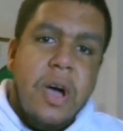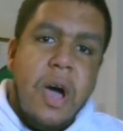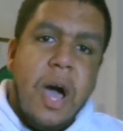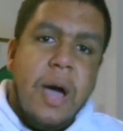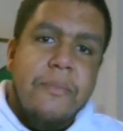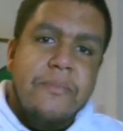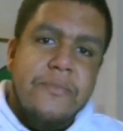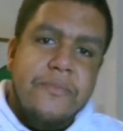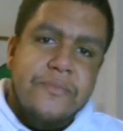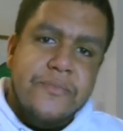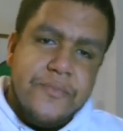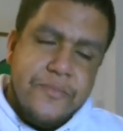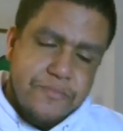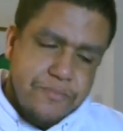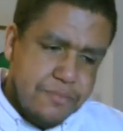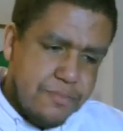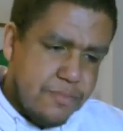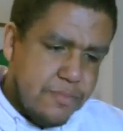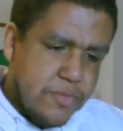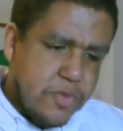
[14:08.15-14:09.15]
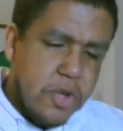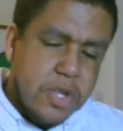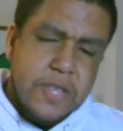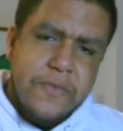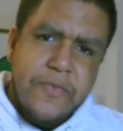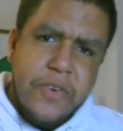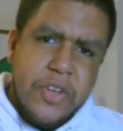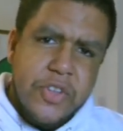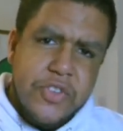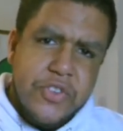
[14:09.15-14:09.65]
I'm Dr.
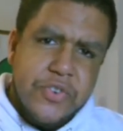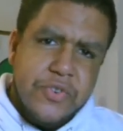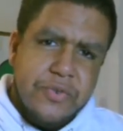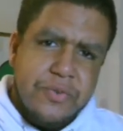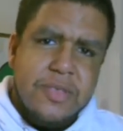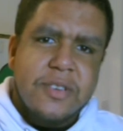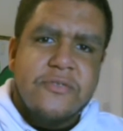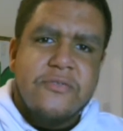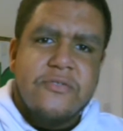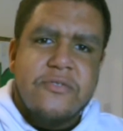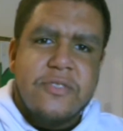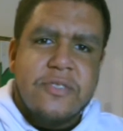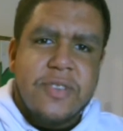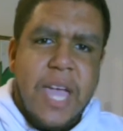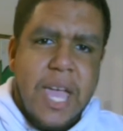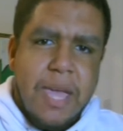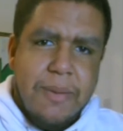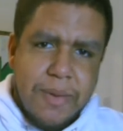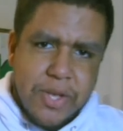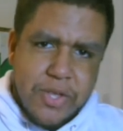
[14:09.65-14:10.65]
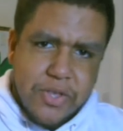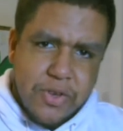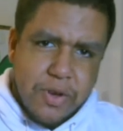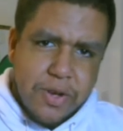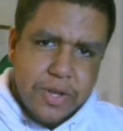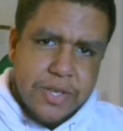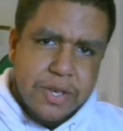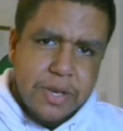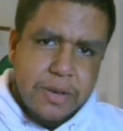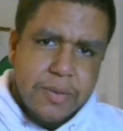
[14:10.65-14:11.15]
Virtual, Gaming
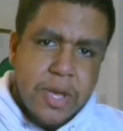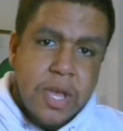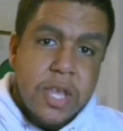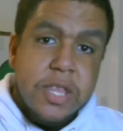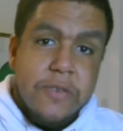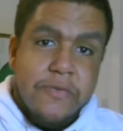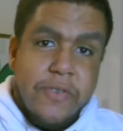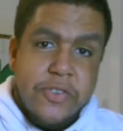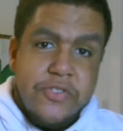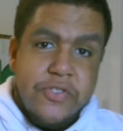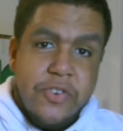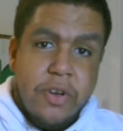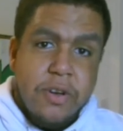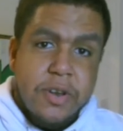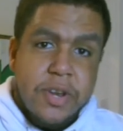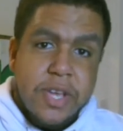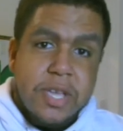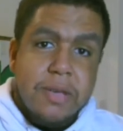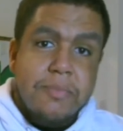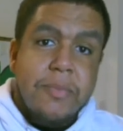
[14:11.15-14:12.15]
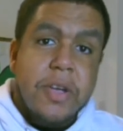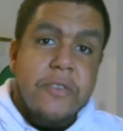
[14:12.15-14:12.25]
Doctor, the Retroholic.